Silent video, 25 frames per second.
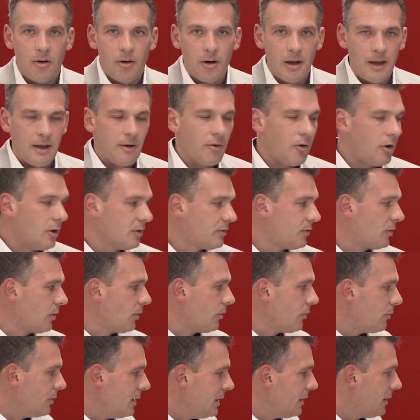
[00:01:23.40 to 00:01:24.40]
and also
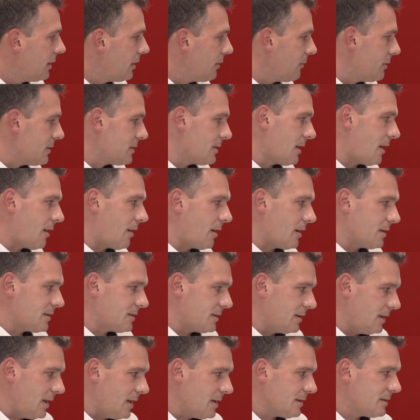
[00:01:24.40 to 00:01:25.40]
Riedel with
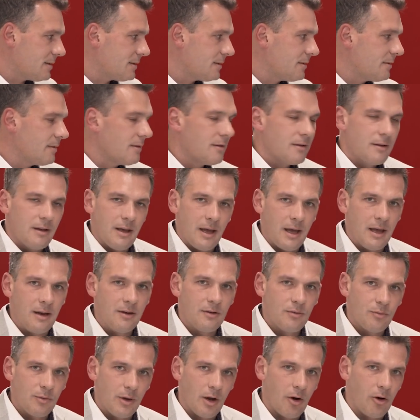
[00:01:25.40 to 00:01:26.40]
RRCS.
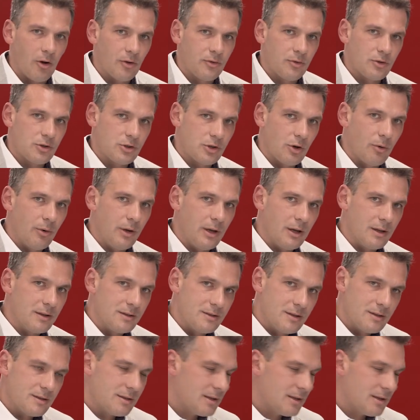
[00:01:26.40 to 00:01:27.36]
And we are also showing in this